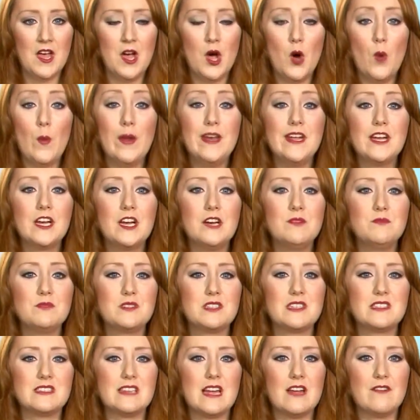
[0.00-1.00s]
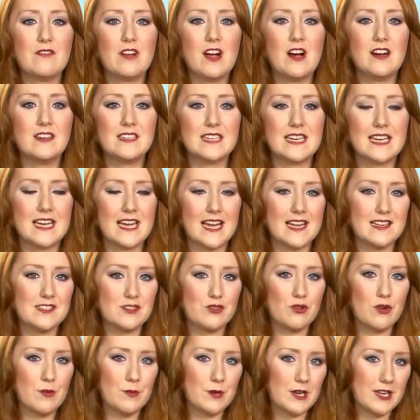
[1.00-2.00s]
When it comes to safeguarding against
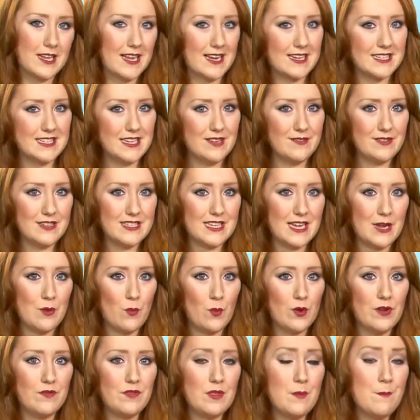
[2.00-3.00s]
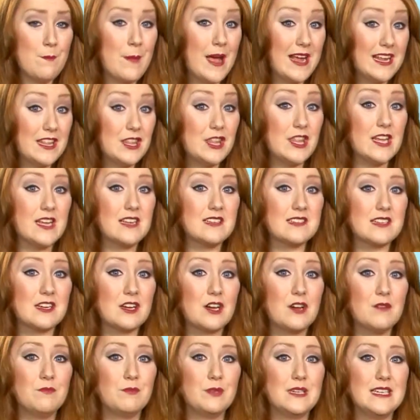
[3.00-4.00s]
criminal activity, one of the main things that
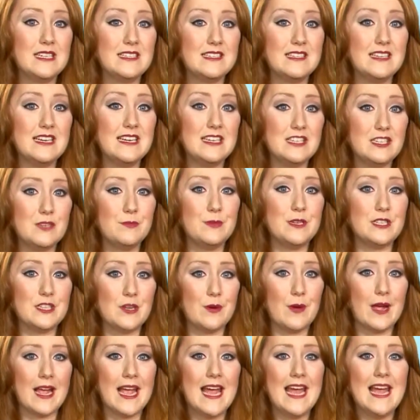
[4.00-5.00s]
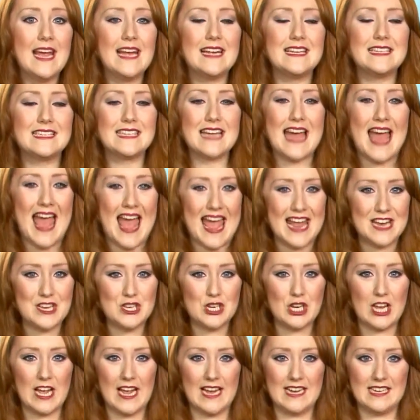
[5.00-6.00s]
companies need to be doing is to
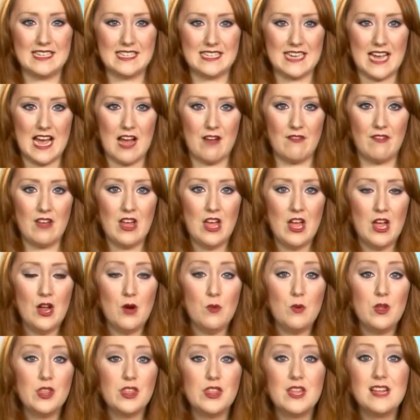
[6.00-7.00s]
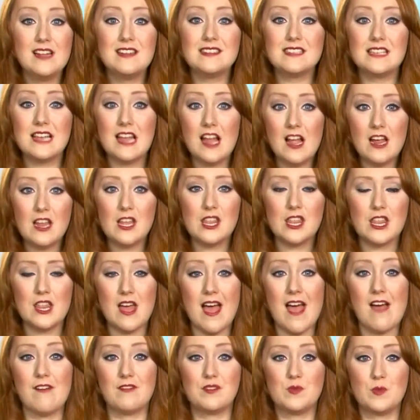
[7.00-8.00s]
educate staff. With things like
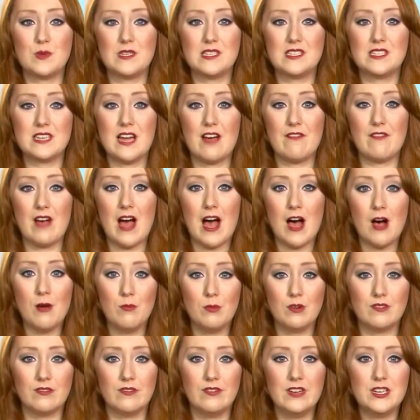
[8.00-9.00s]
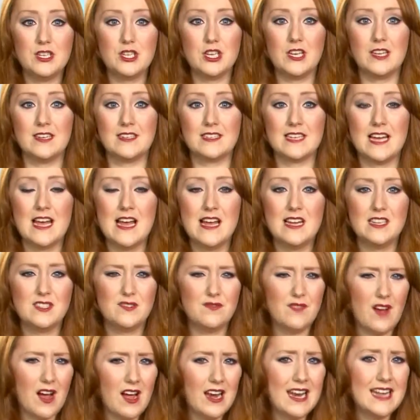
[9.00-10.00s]
theft, when staff are more vigilant, it's
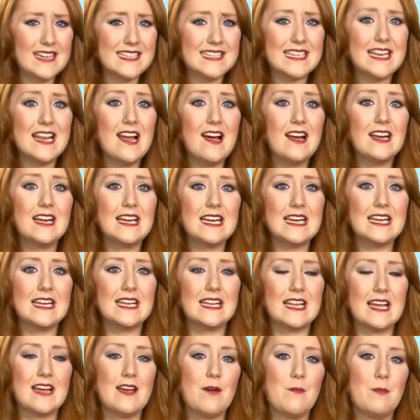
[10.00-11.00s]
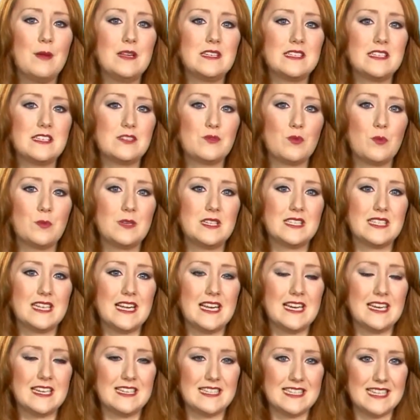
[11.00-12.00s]
far less likely that a business will be
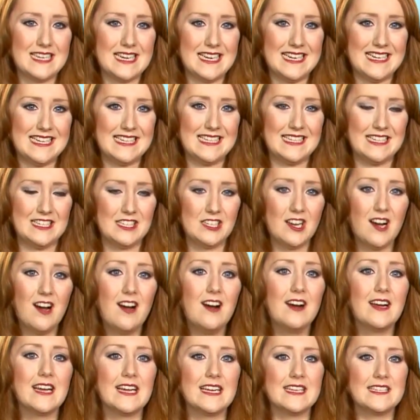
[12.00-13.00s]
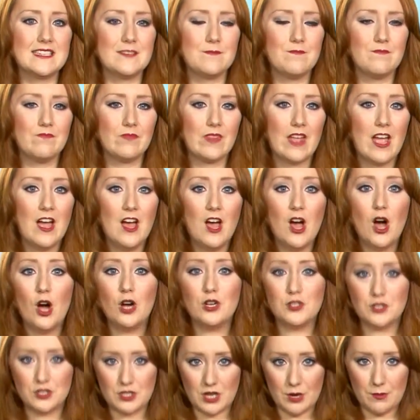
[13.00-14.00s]
seen as an easy target.
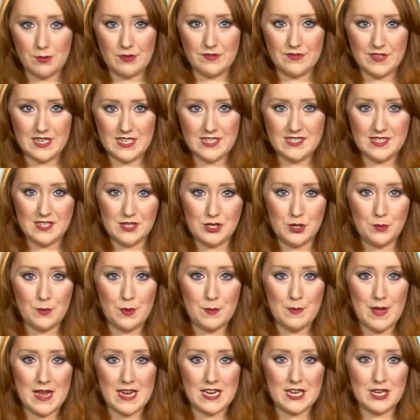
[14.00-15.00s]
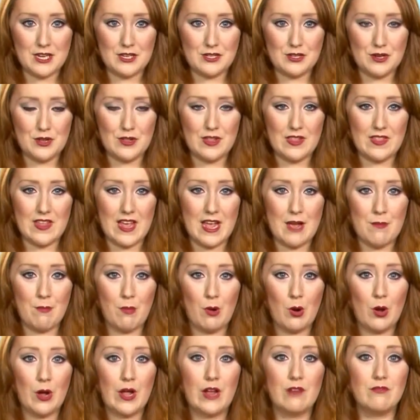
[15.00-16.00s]
On top of this, they should be making sure that they
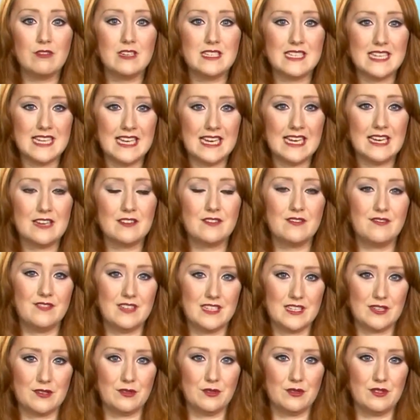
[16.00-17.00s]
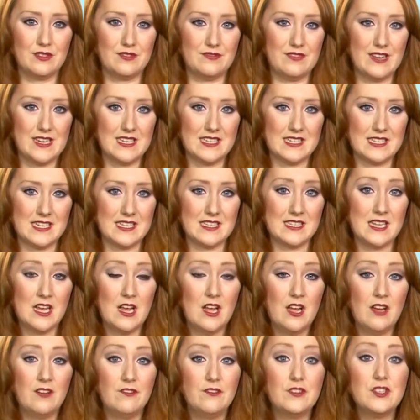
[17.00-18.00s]
employ resilient physical defences.
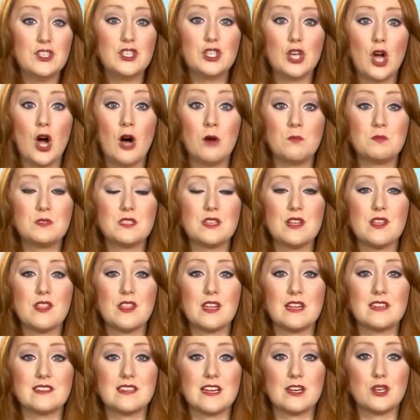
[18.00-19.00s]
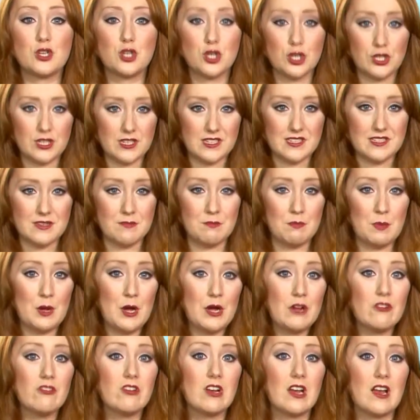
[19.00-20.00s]
For shops, things like shutters and
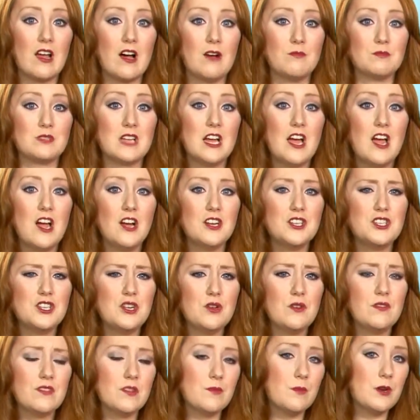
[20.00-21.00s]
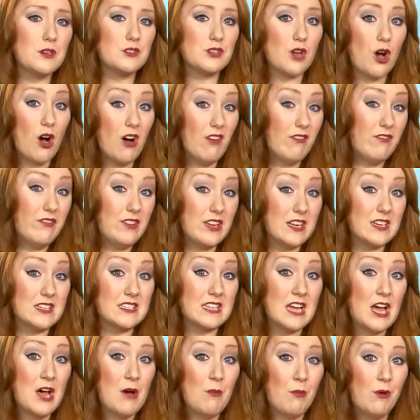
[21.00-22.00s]
burglar alarms are two of the most obvious,
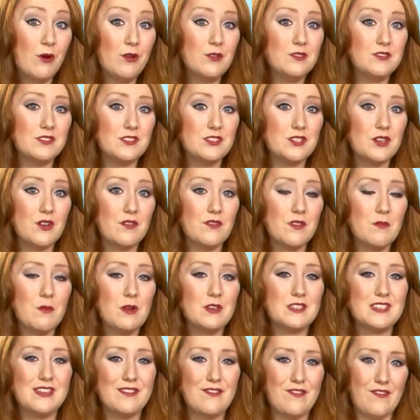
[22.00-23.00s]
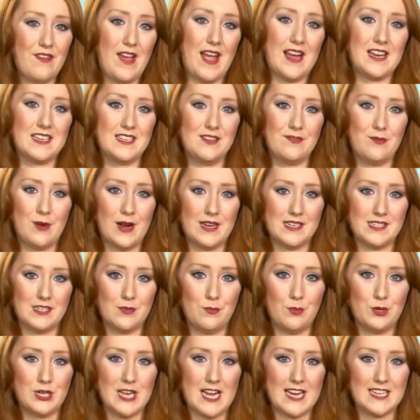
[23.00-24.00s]
but also two of the most effective ways to
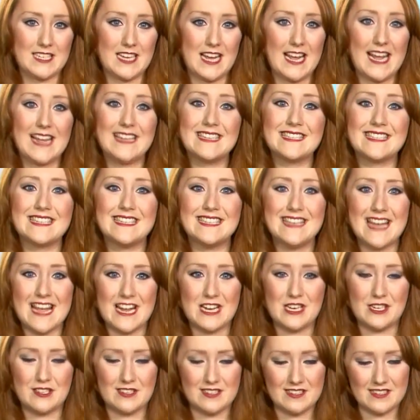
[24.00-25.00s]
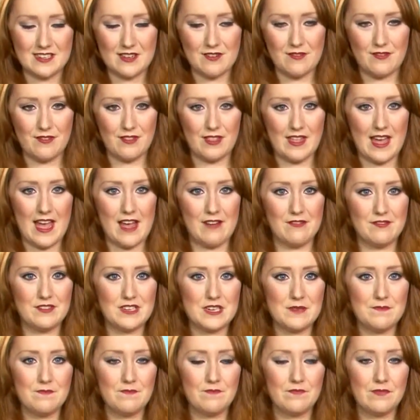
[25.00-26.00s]
protect against the dangers of theft.
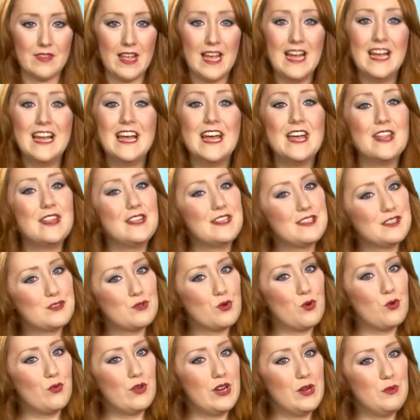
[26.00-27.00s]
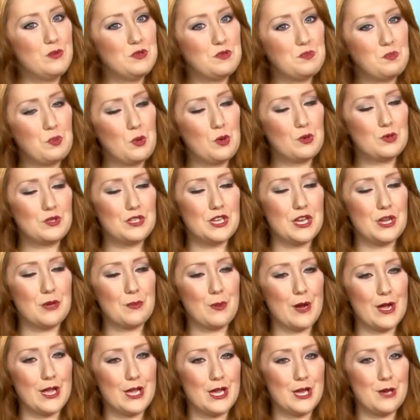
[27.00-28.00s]
This story was brought to you
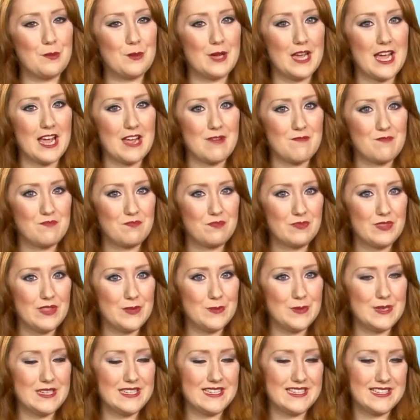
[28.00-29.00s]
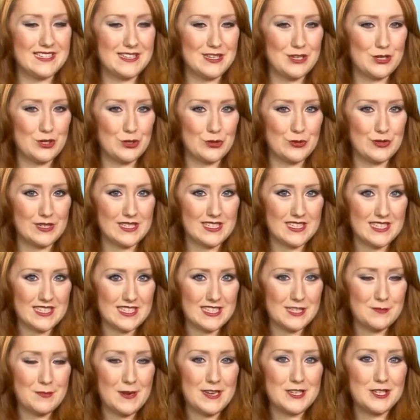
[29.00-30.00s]
by QBE, the business insurance
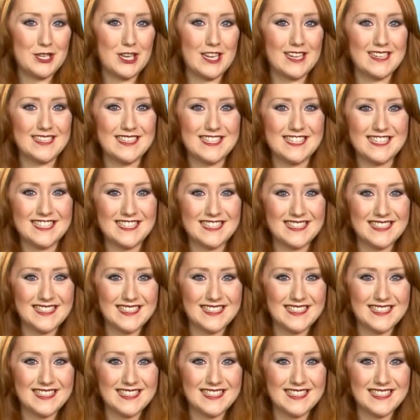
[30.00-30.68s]
specialist.